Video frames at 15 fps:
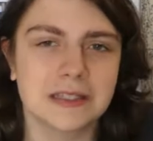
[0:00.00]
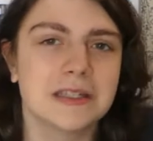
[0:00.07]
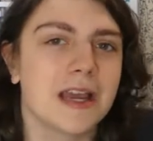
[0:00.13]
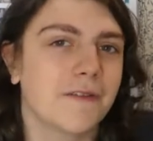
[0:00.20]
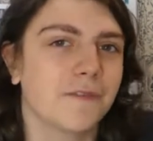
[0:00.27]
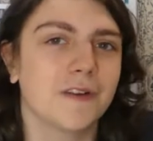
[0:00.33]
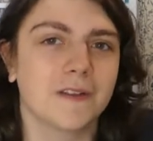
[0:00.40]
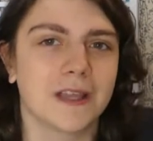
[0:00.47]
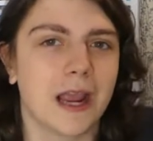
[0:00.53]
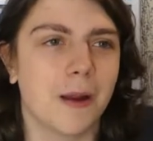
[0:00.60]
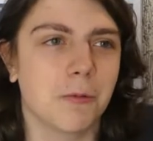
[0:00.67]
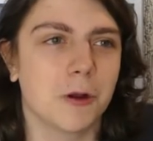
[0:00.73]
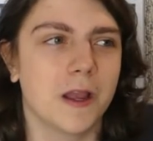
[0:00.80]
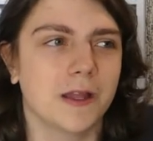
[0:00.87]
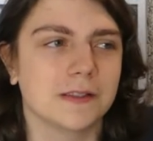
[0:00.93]
definitely
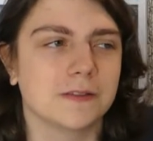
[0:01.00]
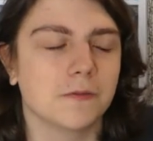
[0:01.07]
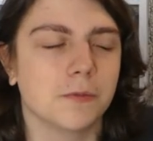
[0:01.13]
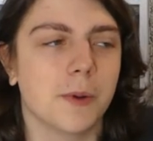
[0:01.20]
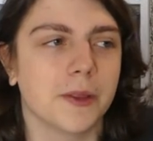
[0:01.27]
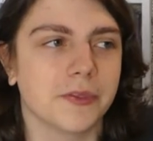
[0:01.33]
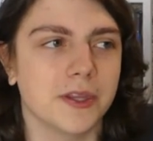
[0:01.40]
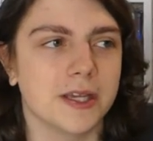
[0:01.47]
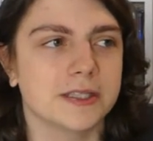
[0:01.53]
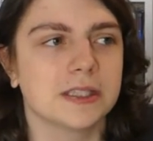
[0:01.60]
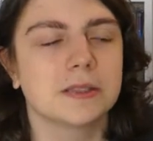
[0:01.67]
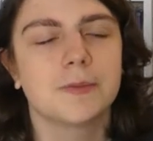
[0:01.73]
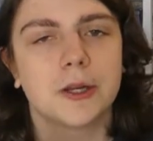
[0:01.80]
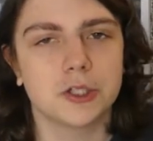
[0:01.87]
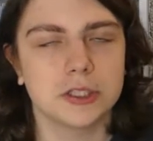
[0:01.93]
apprehensive about this,
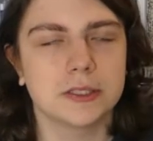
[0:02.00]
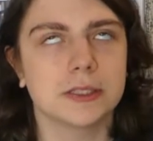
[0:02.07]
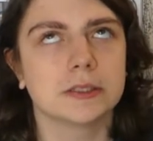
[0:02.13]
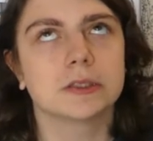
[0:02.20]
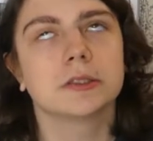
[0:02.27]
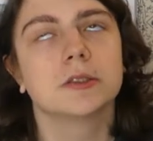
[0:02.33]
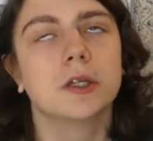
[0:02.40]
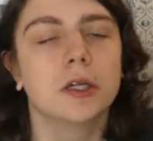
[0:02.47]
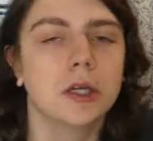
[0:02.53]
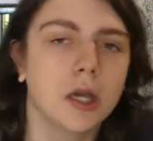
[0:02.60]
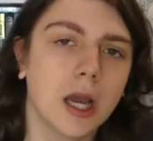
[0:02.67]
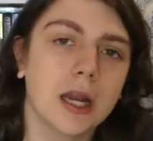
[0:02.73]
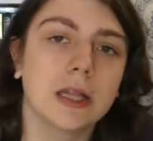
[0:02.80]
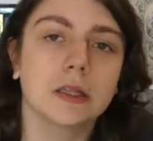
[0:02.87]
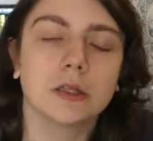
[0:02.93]
especially since
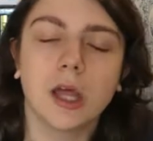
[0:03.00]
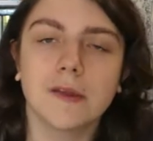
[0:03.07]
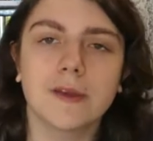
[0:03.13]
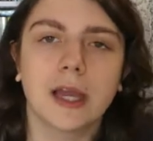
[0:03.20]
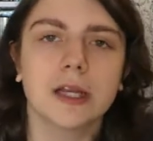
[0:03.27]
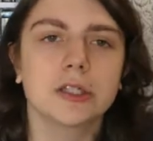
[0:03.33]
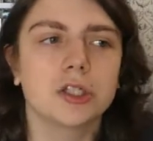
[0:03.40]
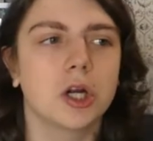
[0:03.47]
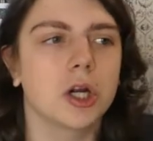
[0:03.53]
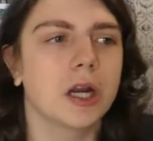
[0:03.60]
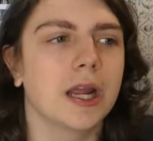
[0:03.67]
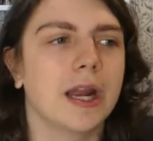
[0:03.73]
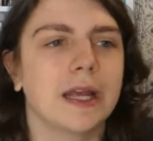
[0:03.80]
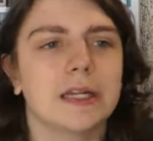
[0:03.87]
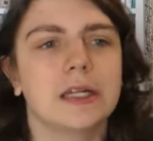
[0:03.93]
I didn't love
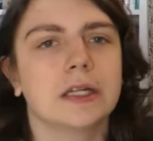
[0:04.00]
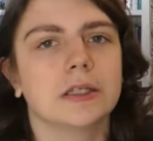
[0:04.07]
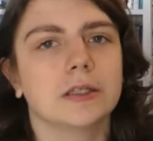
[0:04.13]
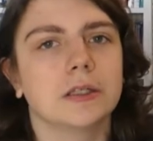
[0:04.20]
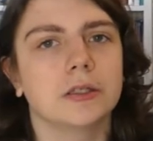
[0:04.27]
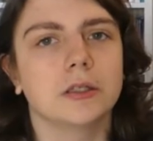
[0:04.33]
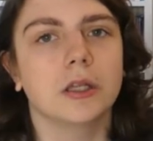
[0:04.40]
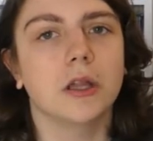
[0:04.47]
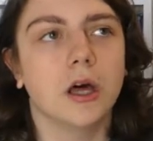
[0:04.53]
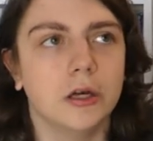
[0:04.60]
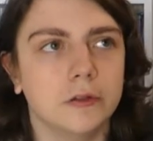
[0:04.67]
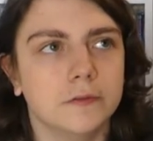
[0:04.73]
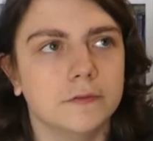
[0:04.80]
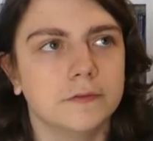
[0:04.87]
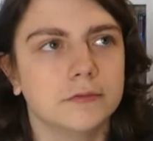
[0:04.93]
ACOTAR and I didn't
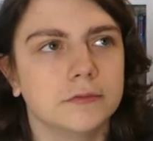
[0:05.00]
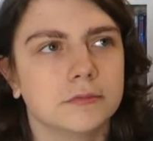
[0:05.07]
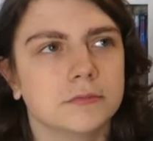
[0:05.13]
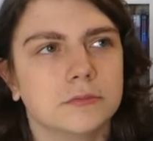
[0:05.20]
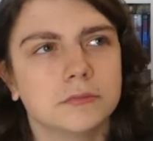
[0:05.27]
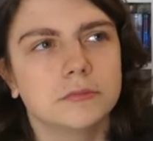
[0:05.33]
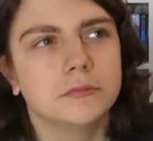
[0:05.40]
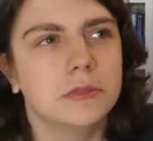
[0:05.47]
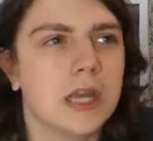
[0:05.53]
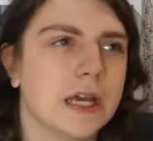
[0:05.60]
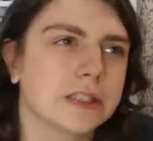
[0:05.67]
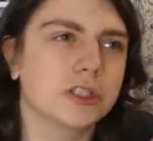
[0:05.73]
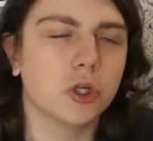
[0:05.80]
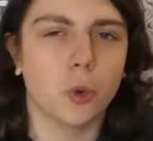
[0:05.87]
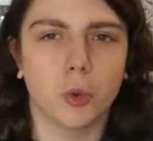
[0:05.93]
love
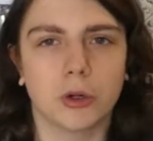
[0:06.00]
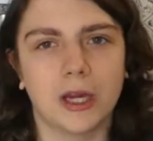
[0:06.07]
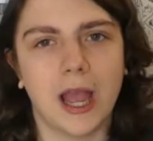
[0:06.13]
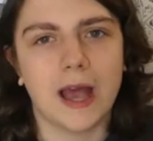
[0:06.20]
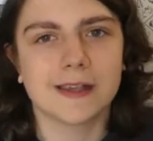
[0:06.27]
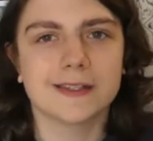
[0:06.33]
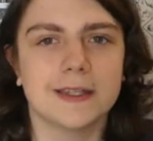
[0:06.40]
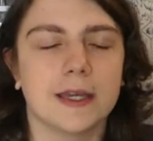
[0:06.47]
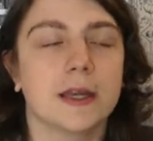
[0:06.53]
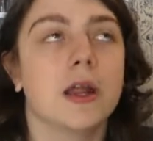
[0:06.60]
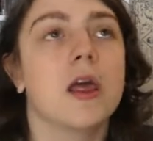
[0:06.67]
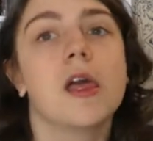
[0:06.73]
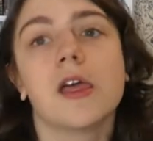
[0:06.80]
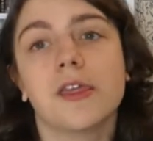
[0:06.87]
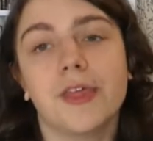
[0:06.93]
Nesta or Cassian
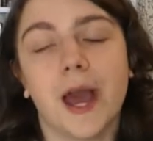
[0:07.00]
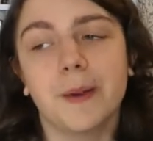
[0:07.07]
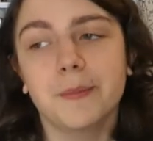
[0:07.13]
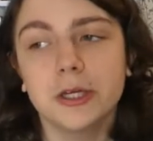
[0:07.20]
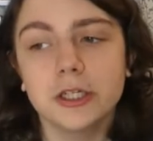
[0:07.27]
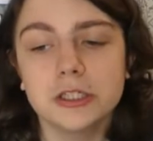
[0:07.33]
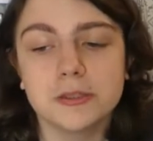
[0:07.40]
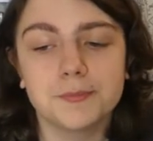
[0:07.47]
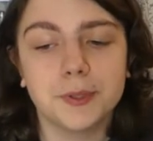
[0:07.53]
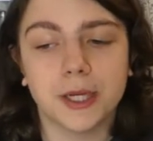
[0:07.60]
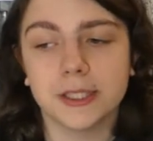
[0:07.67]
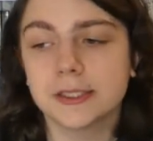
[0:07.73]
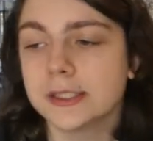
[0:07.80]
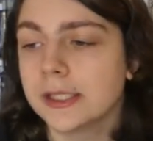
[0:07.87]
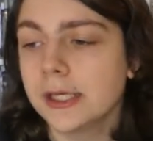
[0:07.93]
that much,
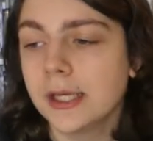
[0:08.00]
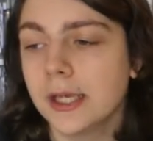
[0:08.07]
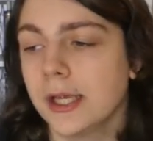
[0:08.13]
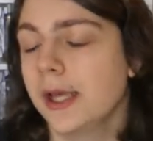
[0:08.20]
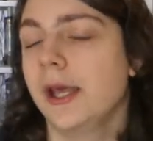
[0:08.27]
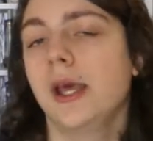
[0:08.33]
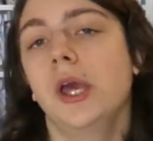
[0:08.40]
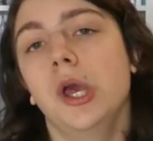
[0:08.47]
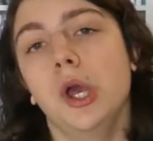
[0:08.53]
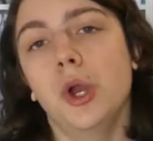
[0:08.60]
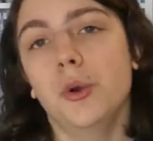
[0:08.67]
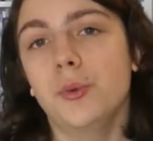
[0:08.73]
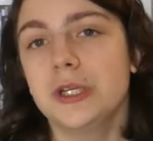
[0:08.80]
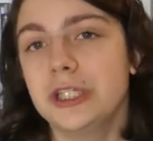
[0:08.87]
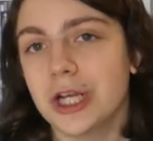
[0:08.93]
but
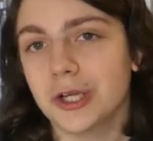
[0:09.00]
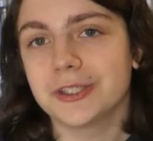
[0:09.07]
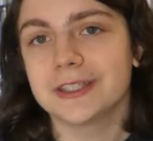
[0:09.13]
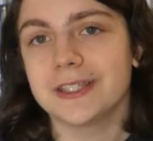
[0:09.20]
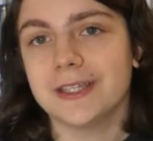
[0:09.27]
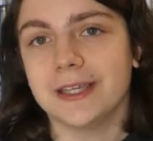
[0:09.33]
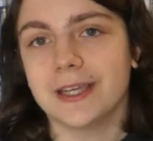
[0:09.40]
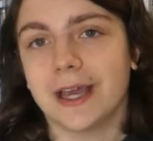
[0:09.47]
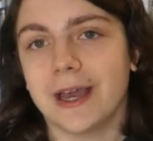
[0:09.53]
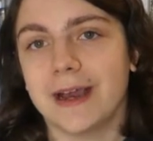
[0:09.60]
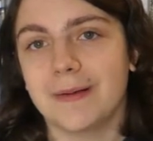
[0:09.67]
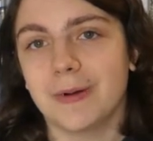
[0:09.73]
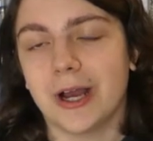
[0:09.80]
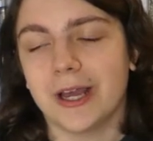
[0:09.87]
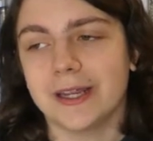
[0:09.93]
we shall see
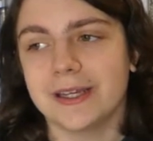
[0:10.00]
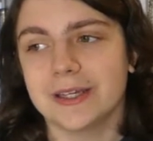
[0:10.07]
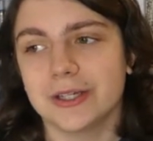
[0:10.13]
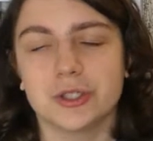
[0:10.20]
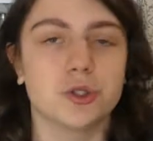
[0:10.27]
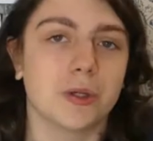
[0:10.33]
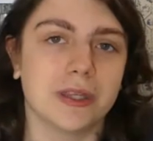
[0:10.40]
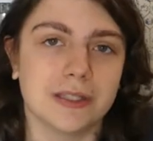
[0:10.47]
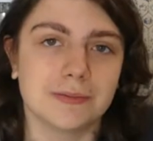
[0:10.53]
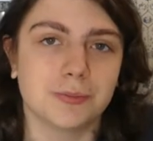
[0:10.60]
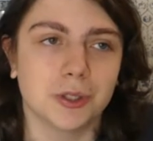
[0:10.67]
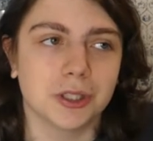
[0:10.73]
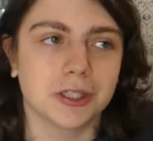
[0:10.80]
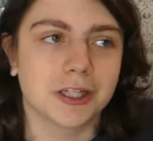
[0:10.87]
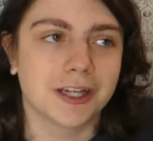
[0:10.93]
how I enjoy this
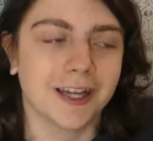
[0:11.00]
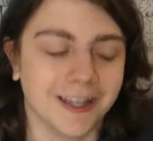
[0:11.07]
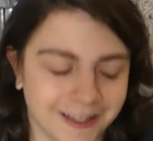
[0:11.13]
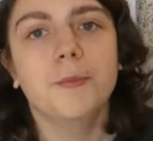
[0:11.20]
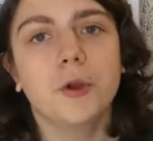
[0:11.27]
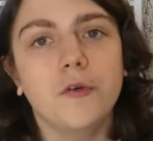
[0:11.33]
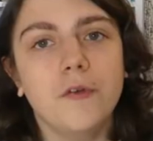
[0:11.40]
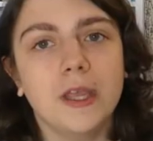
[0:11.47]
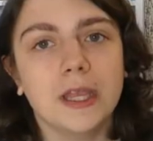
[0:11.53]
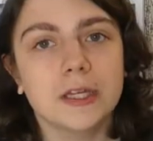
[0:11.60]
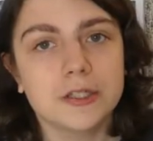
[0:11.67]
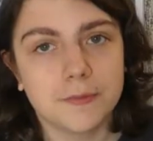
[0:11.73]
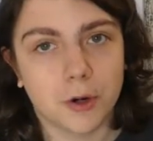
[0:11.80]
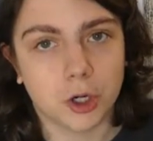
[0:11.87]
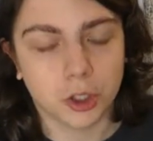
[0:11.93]
book. Moving
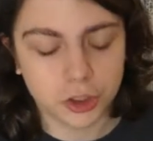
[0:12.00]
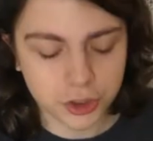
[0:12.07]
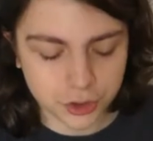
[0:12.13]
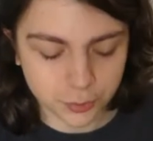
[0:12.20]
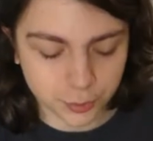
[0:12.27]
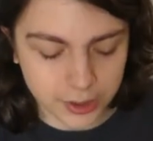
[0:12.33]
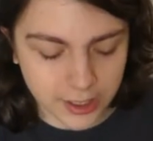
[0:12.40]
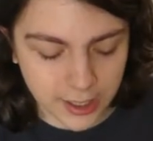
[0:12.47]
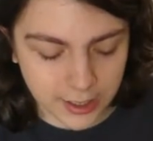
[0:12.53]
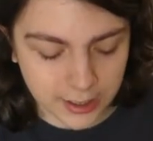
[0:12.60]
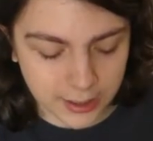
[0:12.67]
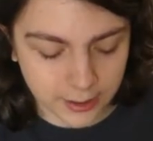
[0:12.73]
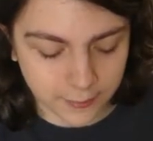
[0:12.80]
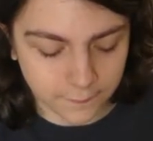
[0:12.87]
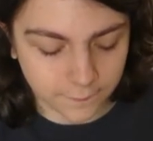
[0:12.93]
into March, we
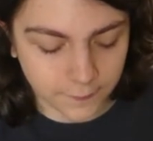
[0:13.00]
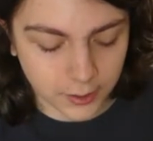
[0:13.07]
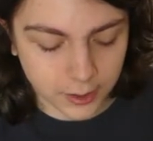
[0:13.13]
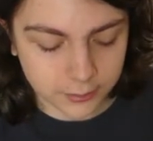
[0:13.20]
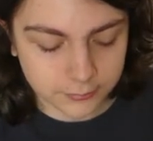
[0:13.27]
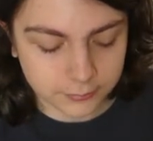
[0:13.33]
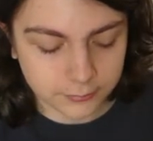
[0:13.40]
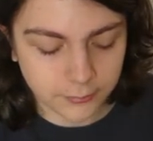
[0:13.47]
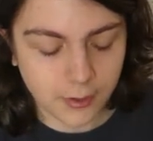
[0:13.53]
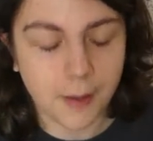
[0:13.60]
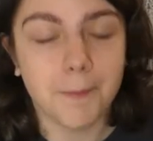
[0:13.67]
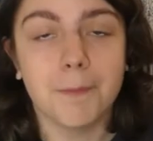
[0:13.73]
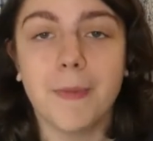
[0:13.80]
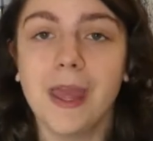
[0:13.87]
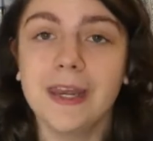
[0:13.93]
have
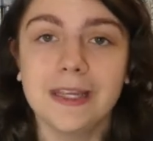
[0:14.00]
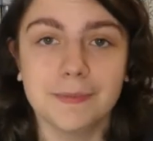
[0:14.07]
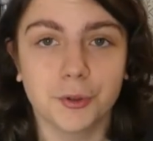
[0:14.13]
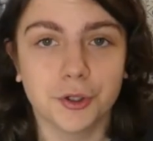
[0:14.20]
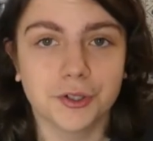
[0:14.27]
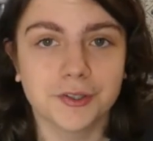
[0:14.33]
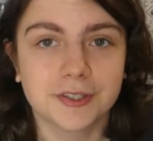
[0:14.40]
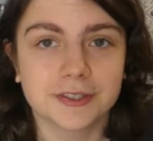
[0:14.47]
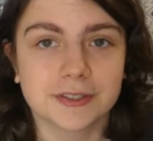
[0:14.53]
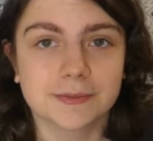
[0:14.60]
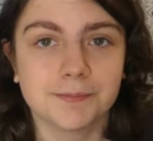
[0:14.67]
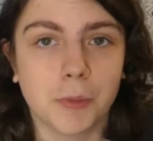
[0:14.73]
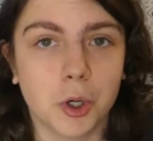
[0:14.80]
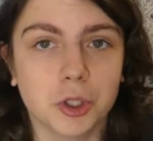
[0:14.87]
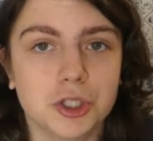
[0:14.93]
many books.
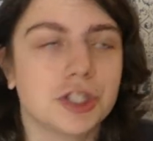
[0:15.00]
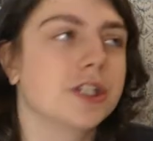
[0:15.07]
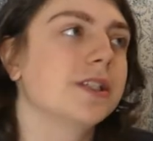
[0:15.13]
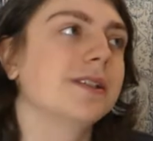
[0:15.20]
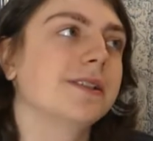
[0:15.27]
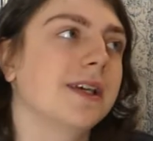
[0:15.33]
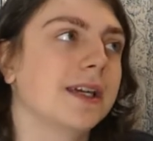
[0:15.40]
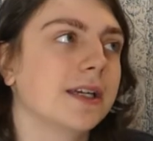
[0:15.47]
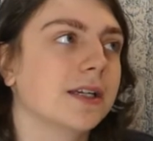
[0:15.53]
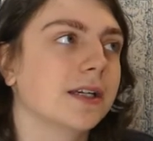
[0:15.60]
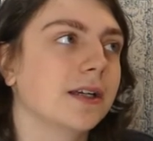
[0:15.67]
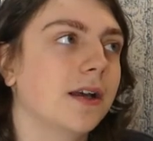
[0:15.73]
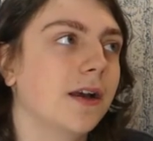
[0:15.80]
March is, like,